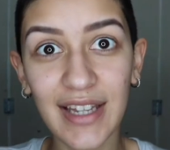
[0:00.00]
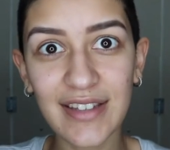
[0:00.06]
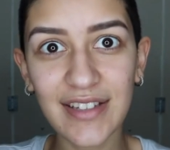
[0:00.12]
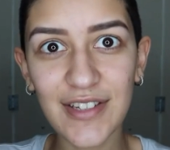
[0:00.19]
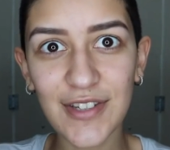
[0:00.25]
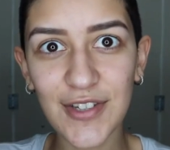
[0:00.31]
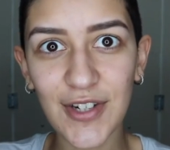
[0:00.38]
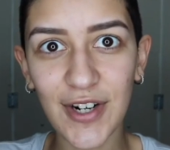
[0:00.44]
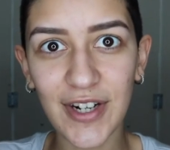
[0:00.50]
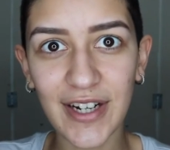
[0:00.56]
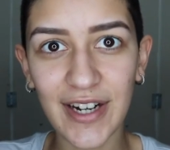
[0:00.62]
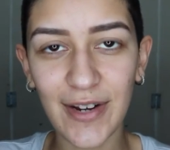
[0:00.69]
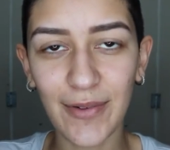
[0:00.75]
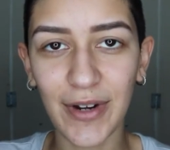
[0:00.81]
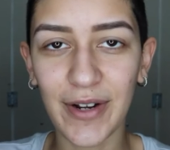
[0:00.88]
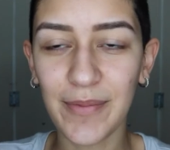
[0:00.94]
Let's get started
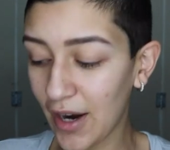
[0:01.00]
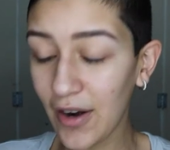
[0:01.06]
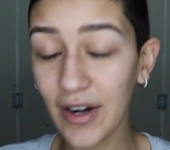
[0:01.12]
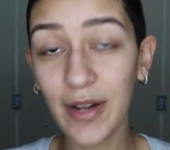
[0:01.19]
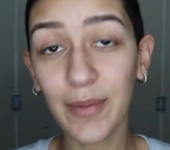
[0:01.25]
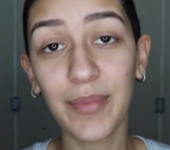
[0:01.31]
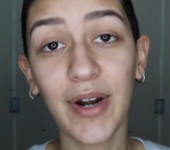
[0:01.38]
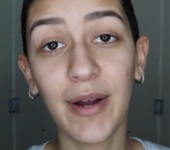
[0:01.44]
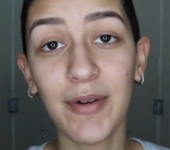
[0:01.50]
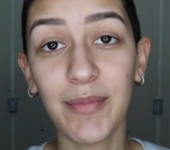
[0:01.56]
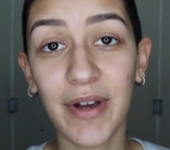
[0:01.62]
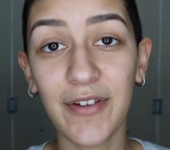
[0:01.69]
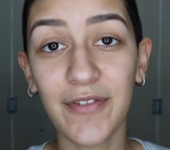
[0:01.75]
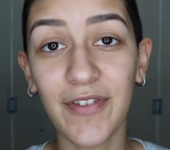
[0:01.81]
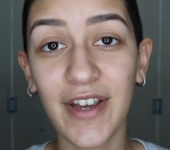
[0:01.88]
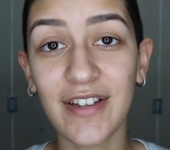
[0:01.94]
anyway. I already primed
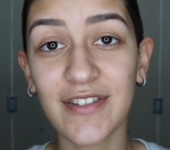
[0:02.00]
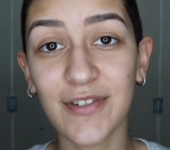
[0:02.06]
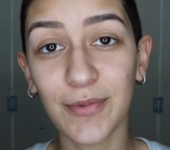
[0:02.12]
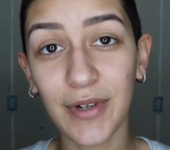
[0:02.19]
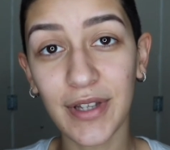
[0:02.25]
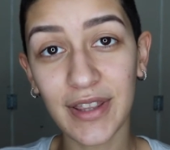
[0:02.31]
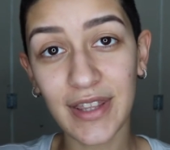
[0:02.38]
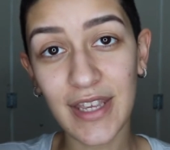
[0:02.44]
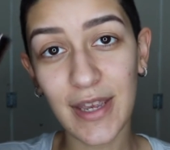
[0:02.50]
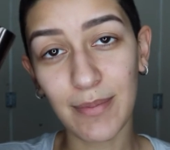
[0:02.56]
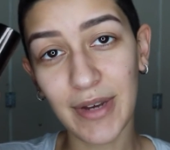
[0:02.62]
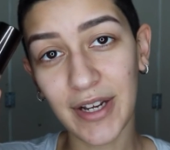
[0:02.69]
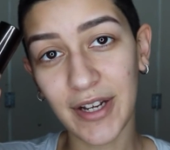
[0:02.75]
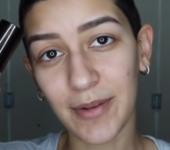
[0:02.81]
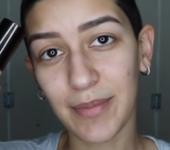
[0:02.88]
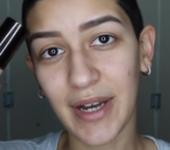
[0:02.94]
my face with the
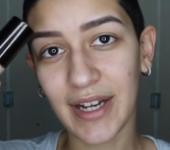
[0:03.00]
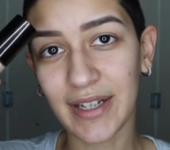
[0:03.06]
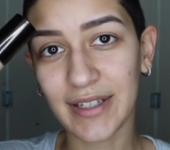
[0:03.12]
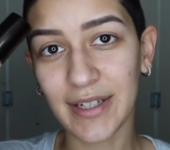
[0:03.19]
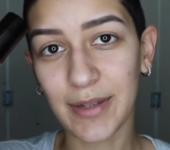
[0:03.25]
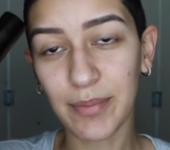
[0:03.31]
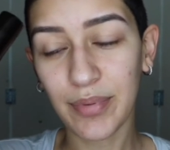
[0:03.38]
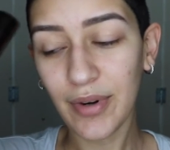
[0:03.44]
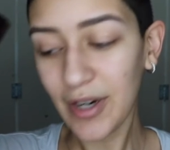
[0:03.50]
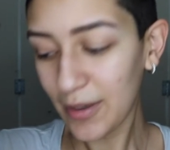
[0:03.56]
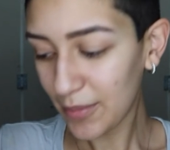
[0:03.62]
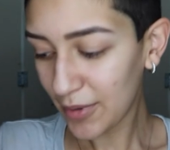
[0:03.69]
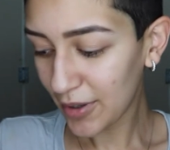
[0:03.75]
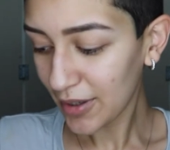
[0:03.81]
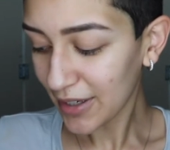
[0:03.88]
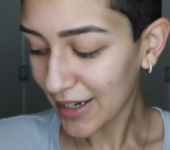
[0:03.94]
Becca Backlight
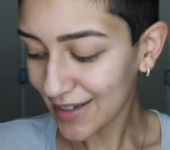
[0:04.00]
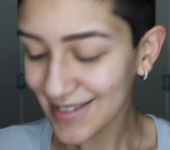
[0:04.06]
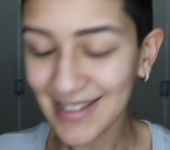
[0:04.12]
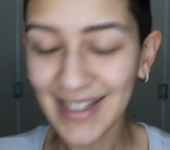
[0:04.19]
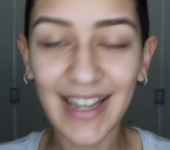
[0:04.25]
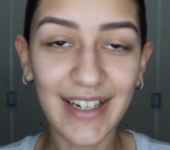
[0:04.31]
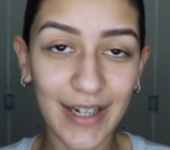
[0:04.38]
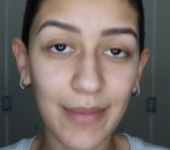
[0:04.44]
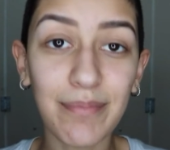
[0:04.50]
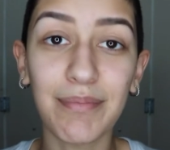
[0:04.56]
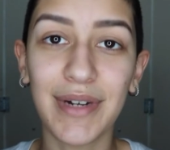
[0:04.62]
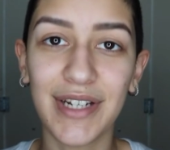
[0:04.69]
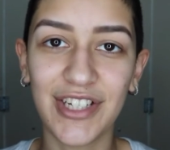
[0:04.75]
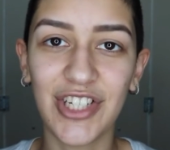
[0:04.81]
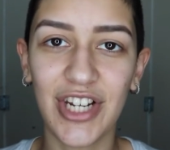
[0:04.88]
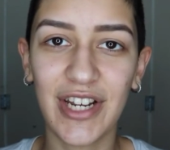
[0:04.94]
Primer. That's like
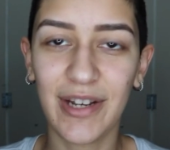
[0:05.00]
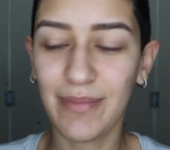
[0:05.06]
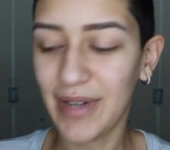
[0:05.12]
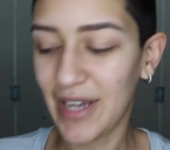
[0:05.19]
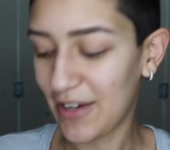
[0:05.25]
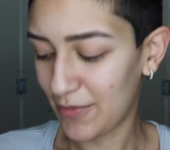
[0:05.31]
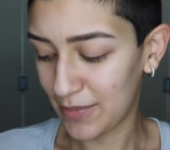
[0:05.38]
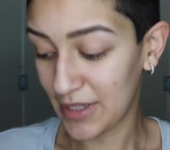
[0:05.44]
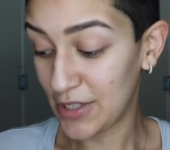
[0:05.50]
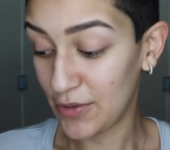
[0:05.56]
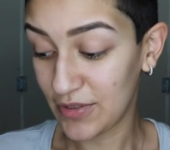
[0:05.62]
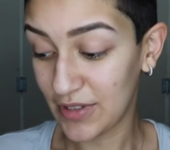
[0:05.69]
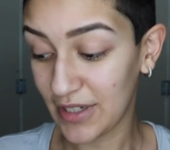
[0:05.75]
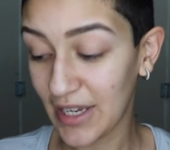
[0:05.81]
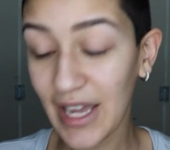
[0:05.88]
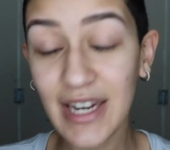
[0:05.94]
my jam. I haven't been
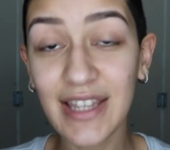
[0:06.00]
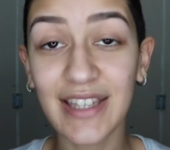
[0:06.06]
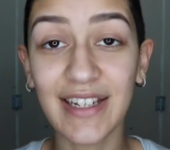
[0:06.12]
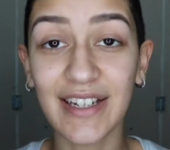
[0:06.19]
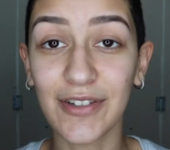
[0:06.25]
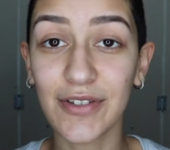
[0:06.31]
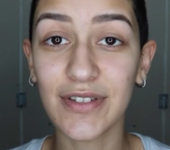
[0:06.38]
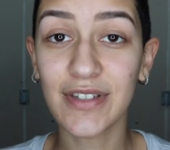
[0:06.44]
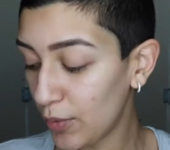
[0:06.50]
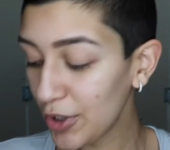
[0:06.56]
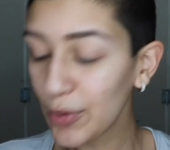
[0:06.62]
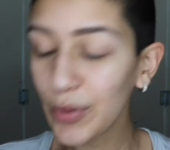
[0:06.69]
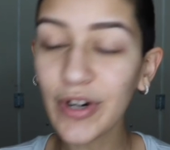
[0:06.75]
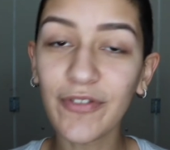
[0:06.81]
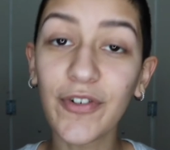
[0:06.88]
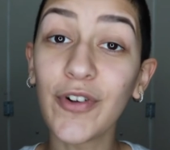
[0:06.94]
using anything else. We're
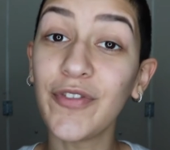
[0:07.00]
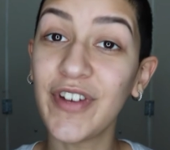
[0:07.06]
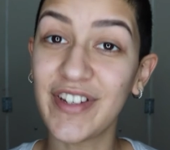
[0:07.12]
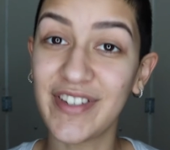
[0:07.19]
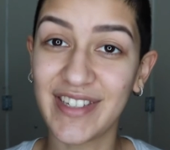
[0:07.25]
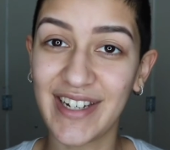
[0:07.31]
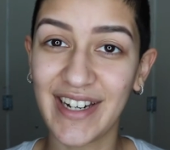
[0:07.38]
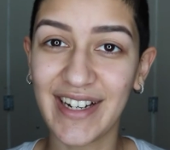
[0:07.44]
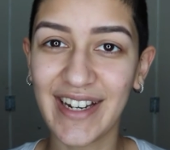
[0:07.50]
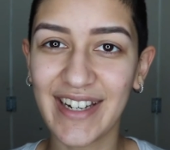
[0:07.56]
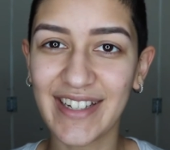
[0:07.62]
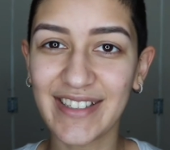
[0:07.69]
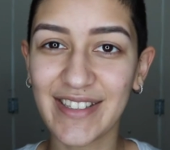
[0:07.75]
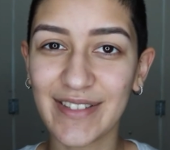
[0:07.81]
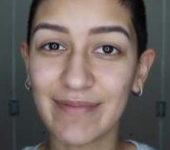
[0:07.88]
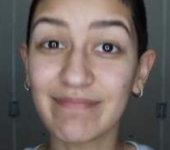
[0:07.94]
doing a full face today,
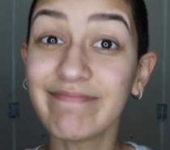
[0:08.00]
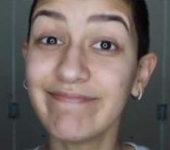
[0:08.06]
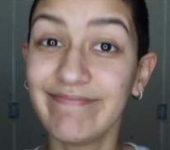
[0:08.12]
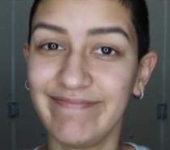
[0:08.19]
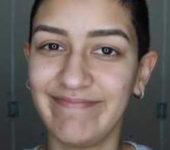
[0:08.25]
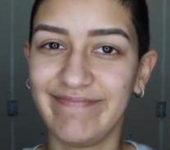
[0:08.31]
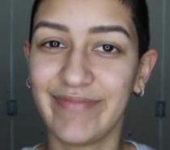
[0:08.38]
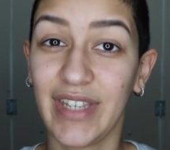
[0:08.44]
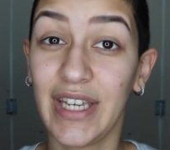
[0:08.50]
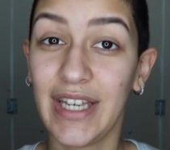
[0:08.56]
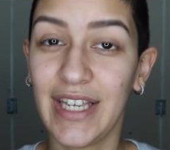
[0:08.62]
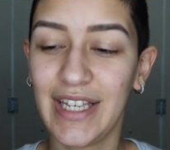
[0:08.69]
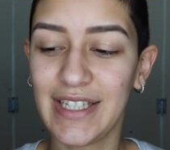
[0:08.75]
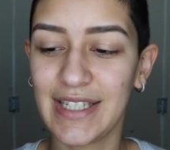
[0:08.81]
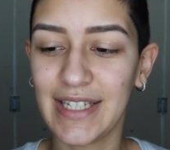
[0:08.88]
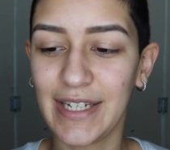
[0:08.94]
guys. Mm
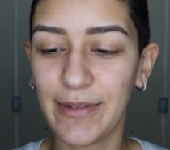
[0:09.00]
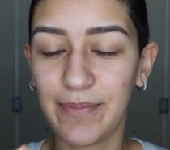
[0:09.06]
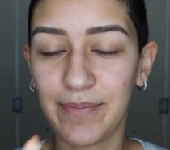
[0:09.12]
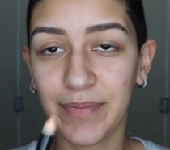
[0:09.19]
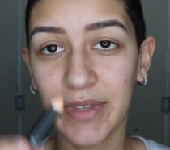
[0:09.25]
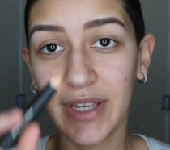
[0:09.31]
is lit.